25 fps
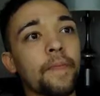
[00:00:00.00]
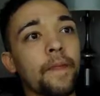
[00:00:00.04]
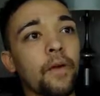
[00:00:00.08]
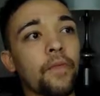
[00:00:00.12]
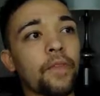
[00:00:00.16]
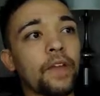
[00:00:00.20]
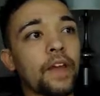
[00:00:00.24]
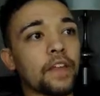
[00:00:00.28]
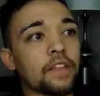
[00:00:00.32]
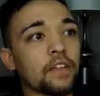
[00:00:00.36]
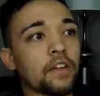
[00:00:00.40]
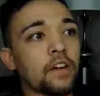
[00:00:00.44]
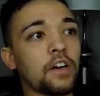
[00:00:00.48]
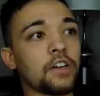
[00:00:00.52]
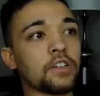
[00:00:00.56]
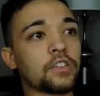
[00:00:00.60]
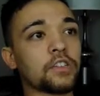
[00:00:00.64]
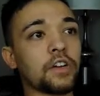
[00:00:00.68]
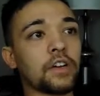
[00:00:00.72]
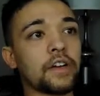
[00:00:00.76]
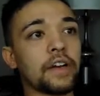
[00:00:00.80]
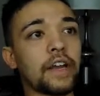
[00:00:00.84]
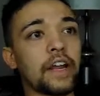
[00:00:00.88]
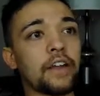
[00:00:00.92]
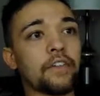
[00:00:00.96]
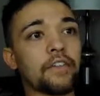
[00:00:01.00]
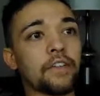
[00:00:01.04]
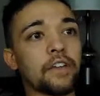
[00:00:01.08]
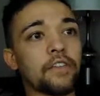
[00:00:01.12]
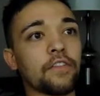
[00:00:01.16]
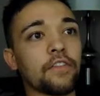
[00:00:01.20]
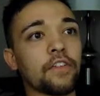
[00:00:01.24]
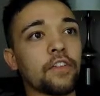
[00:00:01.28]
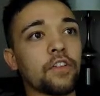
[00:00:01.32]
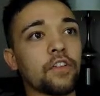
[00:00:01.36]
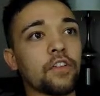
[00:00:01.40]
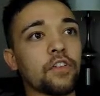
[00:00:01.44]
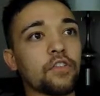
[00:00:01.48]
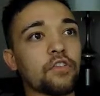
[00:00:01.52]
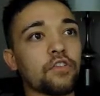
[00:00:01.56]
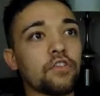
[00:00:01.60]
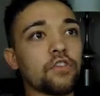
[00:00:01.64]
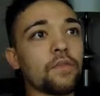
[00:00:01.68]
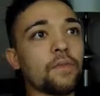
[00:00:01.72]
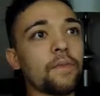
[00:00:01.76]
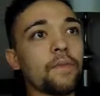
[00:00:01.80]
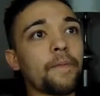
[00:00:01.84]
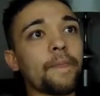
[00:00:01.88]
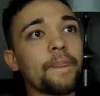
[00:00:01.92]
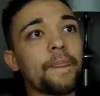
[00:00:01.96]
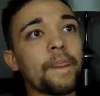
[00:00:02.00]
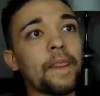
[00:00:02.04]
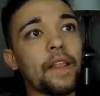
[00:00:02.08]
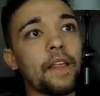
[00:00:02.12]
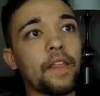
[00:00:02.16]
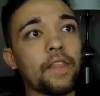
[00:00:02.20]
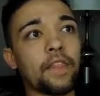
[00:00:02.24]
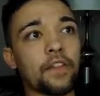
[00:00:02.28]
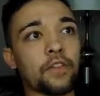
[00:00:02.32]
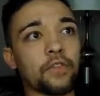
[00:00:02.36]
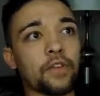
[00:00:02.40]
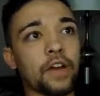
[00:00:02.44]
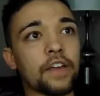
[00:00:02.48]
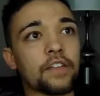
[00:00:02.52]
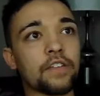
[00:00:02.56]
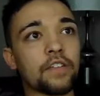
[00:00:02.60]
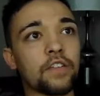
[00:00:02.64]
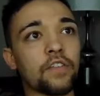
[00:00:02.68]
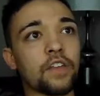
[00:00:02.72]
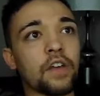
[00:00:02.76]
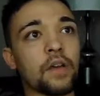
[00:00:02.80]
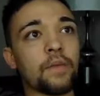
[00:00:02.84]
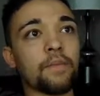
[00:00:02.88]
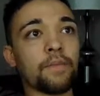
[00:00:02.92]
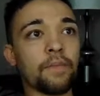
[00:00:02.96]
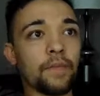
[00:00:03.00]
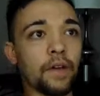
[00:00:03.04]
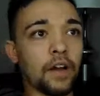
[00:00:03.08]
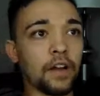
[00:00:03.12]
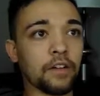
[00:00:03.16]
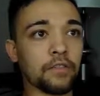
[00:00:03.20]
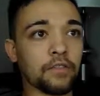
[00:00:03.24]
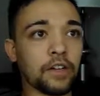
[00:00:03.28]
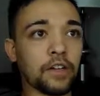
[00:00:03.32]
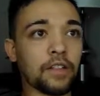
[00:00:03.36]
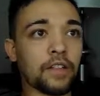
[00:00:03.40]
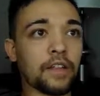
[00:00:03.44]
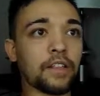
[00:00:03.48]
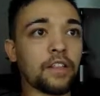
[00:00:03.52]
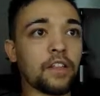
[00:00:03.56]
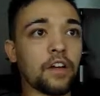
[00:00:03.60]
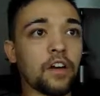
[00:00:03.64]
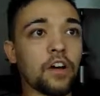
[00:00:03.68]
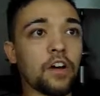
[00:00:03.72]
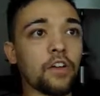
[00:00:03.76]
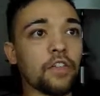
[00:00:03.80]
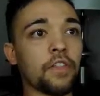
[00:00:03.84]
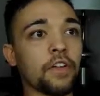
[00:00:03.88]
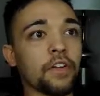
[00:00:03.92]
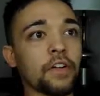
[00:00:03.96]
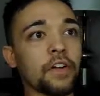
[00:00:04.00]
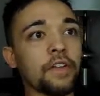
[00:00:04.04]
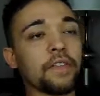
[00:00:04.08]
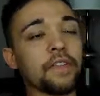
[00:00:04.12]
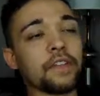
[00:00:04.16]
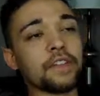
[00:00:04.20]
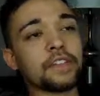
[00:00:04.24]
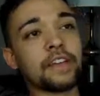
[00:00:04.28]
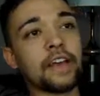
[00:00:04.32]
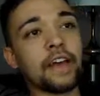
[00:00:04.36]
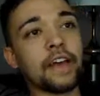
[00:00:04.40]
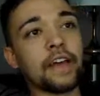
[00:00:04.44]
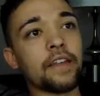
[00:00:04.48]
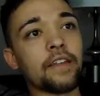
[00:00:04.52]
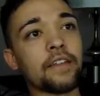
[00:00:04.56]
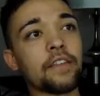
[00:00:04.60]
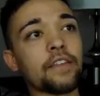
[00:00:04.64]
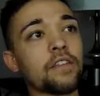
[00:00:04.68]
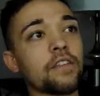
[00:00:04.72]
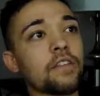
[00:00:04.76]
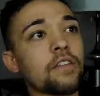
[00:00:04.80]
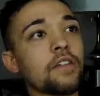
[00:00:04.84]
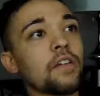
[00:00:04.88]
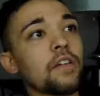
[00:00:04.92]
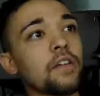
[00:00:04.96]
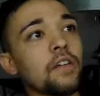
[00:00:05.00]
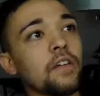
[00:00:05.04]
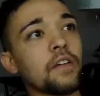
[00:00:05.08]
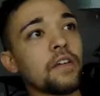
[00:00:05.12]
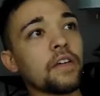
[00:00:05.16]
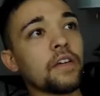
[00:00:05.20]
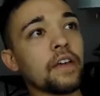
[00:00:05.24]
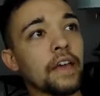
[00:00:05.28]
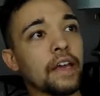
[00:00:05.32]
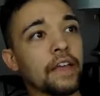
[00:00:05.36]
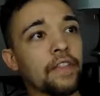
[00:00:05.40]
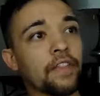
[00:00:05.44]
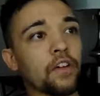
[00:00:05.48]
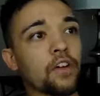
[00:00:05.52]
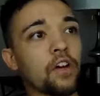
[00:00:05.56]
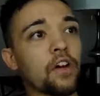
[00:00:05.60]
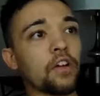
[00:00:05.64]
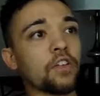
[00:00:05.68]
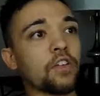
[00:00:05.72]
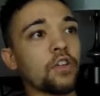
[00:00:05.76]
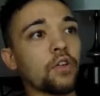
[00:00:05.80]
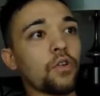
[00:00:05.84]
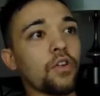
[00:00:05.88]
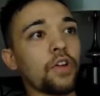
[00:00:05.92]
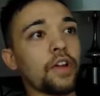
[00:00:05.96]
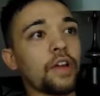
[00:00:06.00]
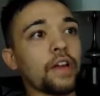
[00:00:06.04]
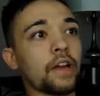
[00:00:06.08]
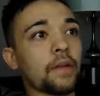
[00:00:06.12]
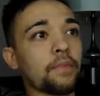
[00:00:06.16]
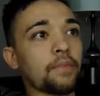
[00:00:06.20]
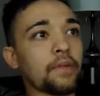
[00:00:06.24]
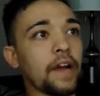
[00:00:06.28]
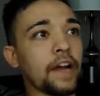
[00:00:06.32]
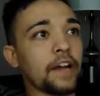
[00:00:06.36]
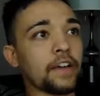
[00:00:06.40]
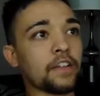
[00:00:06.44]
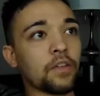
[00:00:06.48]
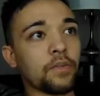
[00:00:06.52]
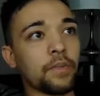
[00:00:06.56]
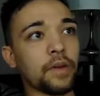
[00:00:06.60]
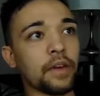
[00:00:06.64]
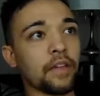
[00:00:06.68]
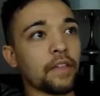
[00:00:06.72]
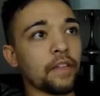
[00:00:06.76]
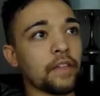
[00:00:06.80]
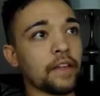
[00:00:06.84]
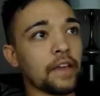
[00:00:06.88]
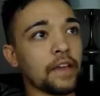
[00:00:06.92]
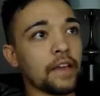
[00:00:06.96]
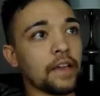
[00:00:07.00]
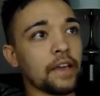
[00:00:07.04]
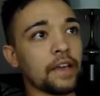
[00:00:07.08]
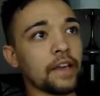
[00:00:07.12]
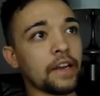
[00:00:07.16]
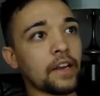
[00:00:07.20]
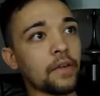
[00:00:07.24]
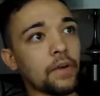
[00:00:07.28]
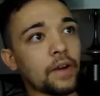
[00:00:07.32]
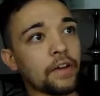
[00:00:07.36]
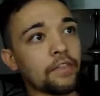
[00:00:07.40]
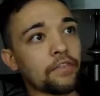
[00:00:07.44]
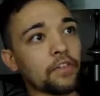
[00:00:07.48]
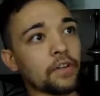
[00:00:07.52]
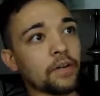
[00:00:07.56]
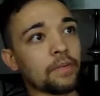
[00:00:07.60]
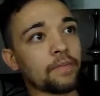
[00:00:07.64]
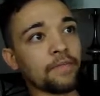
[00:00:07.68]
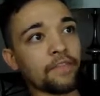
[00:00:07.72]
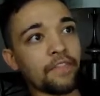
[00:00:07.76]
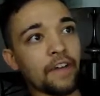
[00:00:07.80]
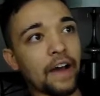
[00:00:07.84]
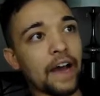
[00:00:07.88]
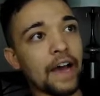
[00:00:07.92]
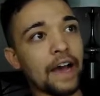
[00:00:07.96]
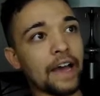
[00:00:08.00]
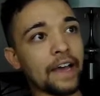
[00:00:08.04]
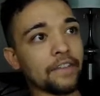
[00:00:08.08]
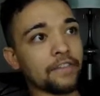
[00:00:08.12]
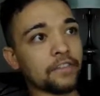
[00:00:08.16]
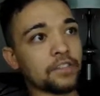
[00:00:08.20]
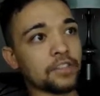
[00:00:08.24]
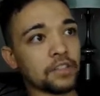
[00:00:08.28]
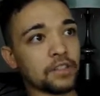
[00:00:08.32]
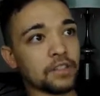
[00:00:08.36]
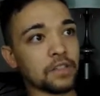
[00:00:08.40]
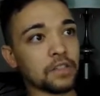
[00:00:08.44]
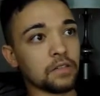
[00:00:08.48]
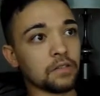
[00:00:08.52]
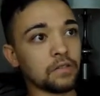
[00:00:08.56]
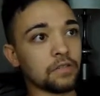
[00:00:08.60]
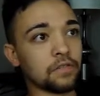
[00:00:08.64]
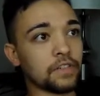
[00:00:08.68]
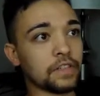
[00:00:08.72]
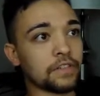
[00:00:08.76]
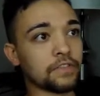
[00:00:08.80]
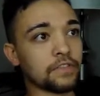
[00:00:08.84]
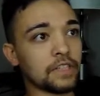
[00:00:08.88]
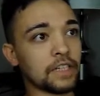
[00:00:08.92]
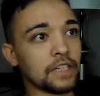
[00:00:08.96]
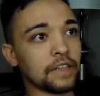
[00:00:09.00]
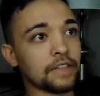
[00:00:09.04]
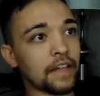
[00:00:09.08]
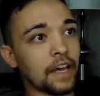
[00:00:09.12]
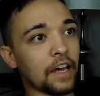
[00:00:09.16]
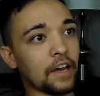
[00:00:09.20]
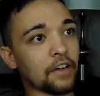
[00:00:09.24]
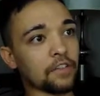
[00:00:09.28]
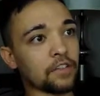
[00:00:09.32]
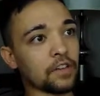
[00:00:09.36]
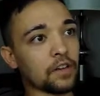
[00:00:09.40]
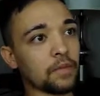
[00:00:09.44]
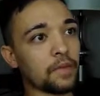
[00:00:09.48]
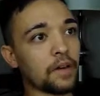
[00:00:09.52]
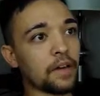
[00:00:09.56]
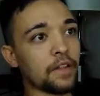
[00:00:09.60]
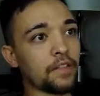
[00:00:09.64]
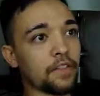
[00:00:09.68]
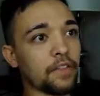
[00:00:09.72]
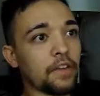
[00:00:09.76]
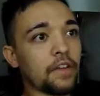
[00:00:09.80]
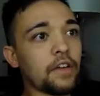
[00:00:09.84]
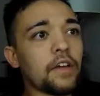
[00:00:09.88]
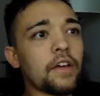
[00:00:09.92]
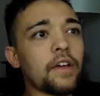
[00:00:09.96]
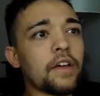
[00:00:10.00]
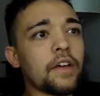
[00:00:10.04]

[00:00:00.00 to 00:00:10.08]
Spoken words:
only has 108 reviews. The rest of them are really low. They're in the tens, and they're all doing approximately anywhere from 5 to 15,000 a month.